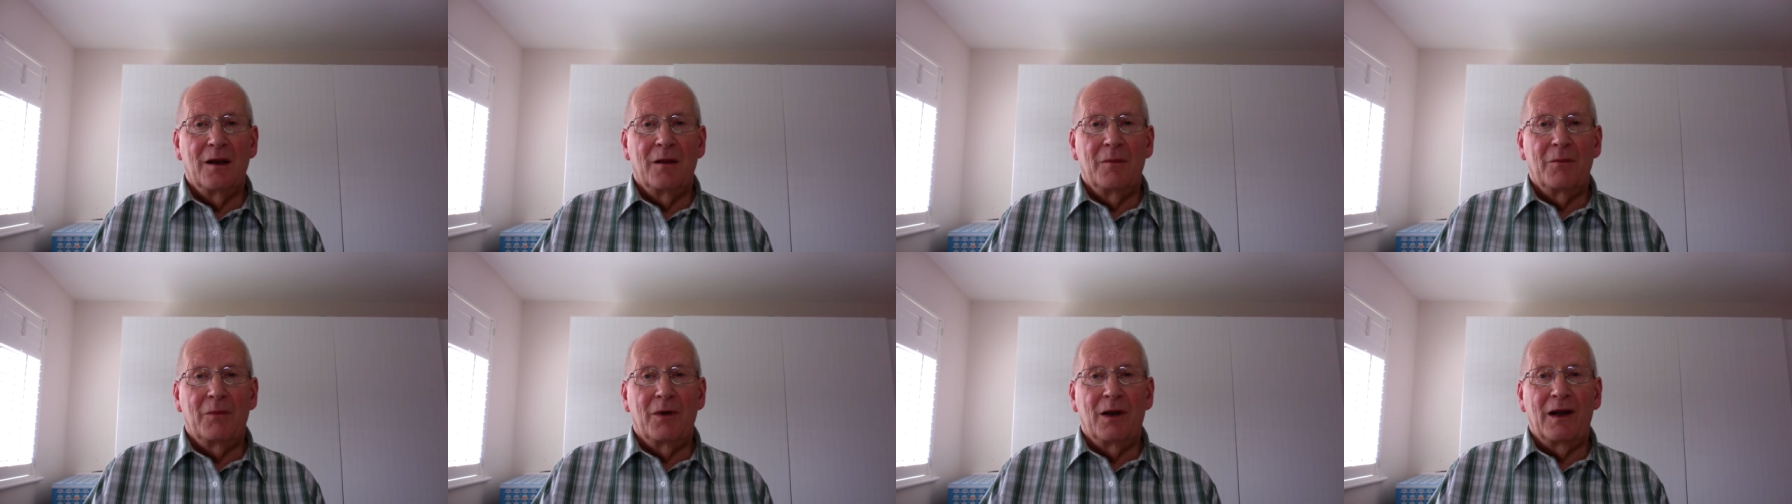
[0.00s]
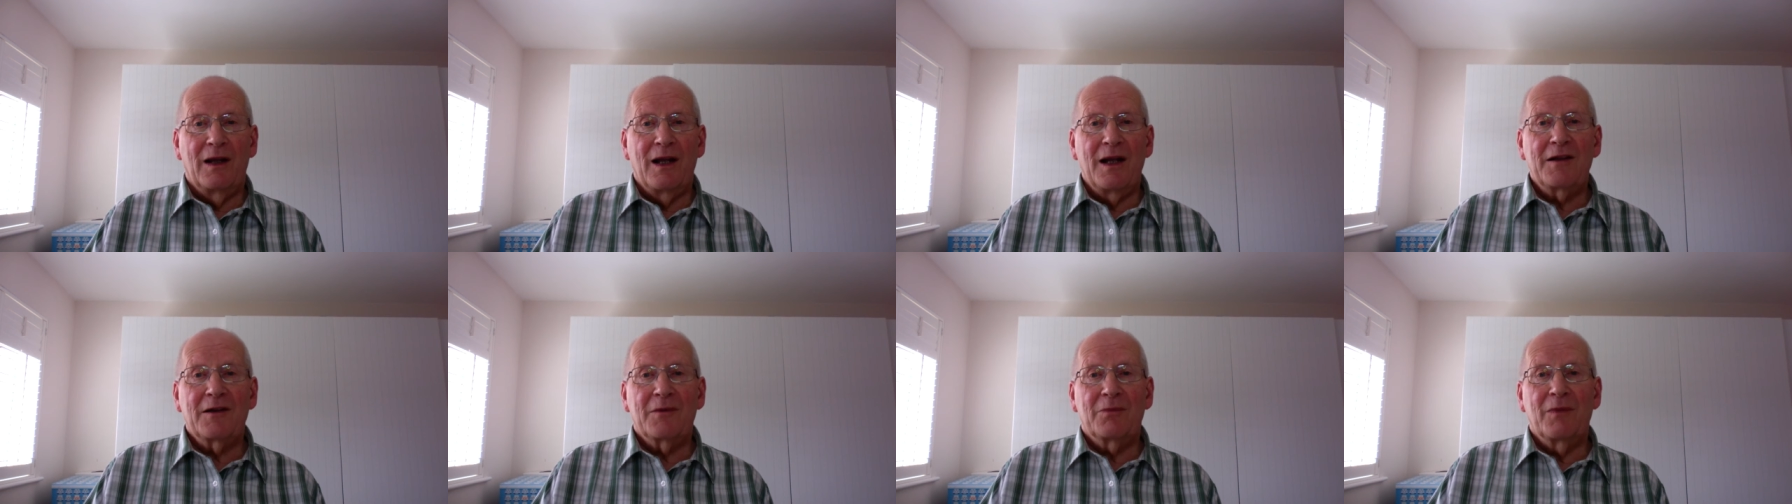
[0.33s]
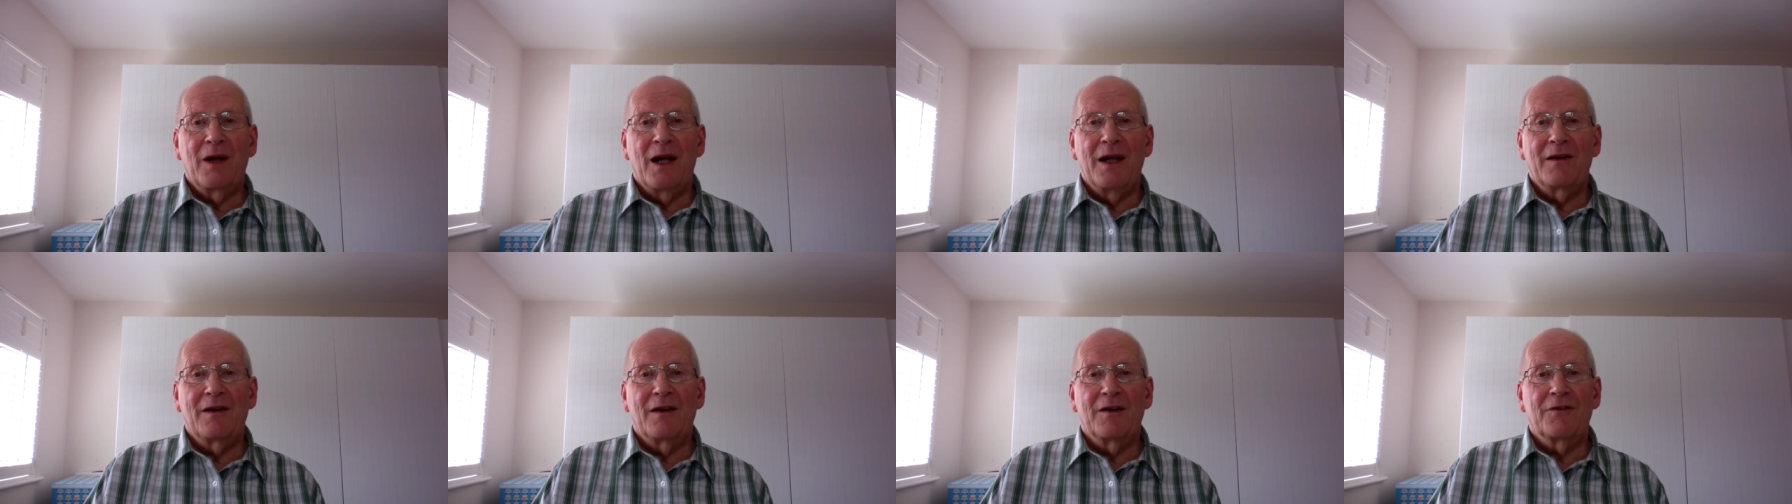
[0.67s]
But let's
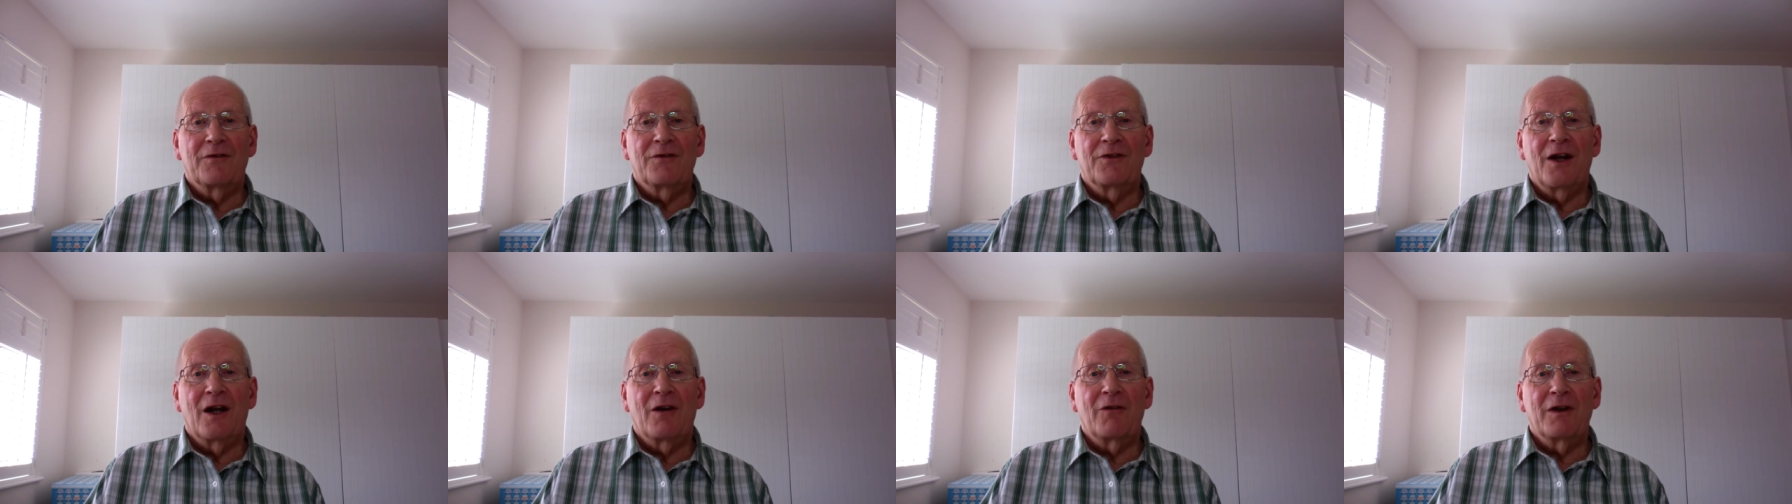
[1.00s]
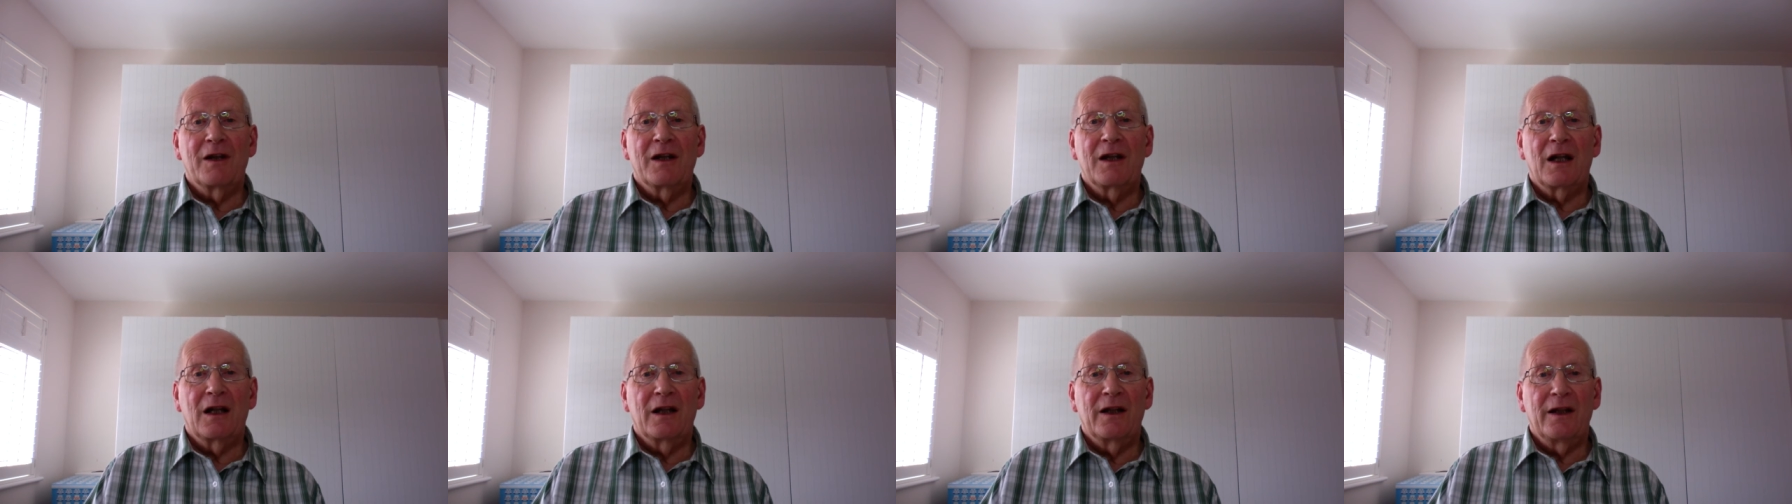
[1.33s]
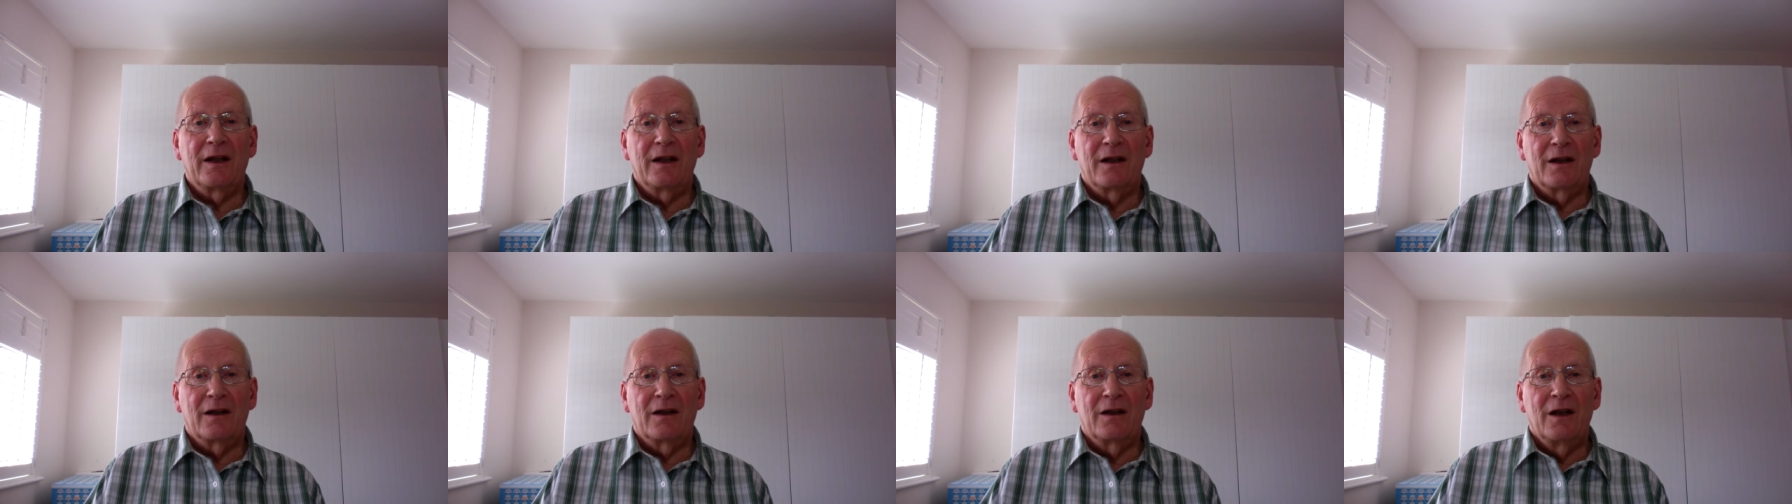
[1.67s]
make this very
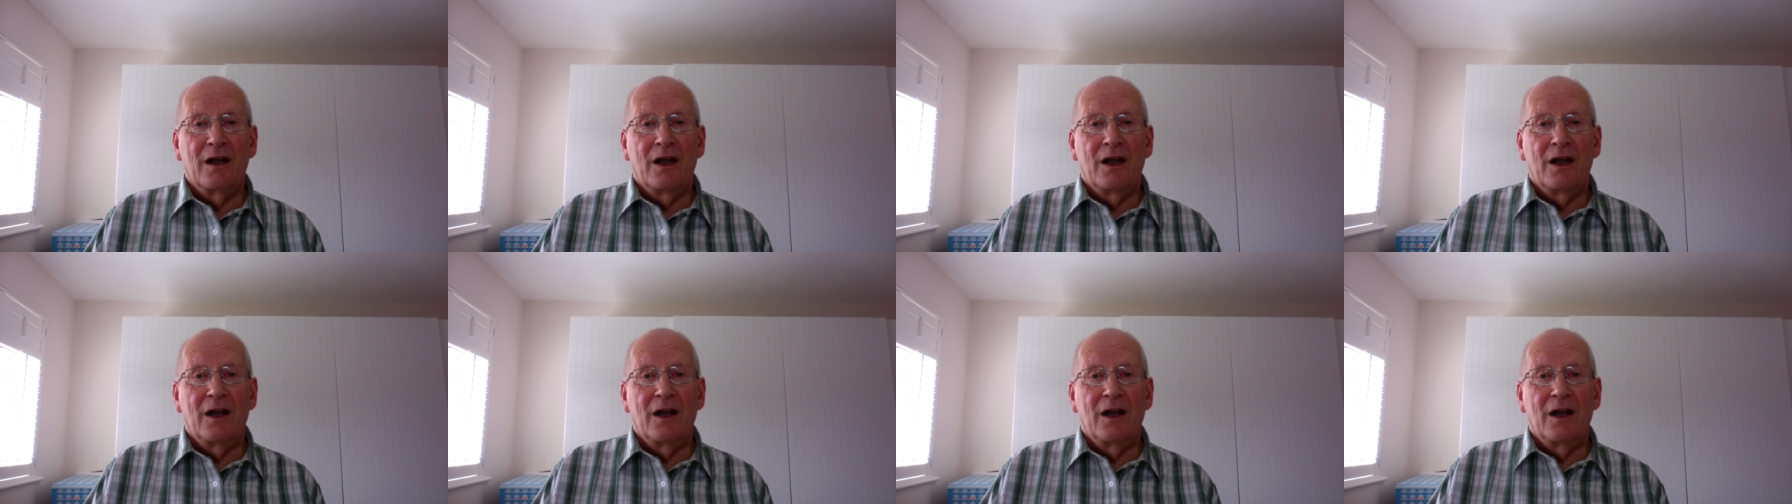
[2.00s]
clear